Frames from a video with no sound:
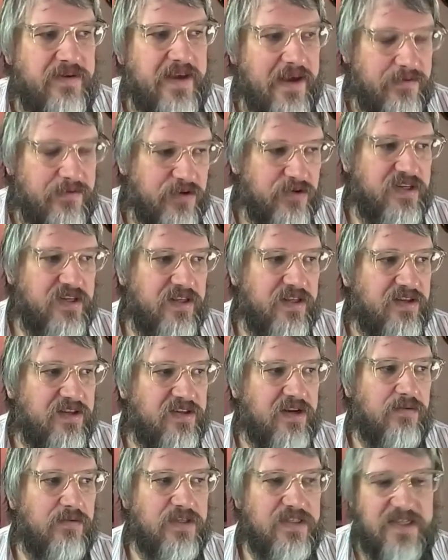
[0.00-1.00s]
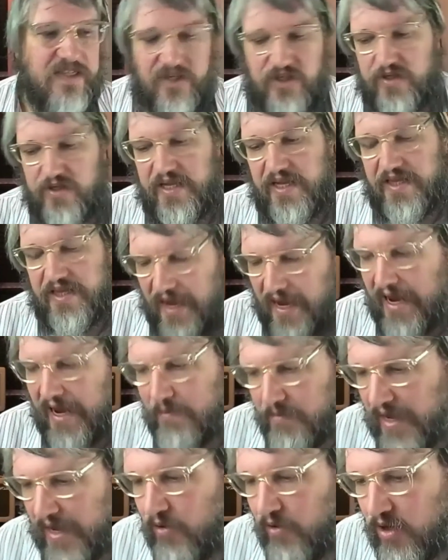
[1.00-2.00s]
we have used in this conversation that I
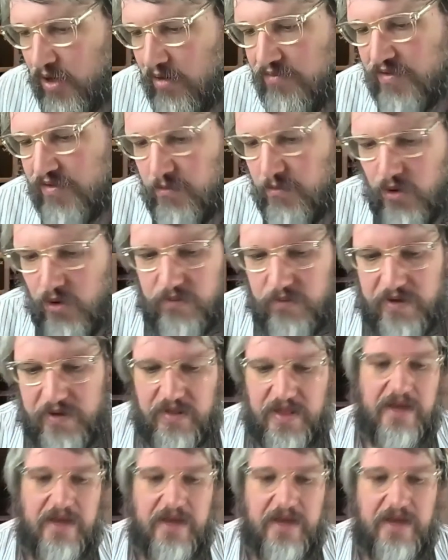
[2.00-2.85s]
am now comfortable with,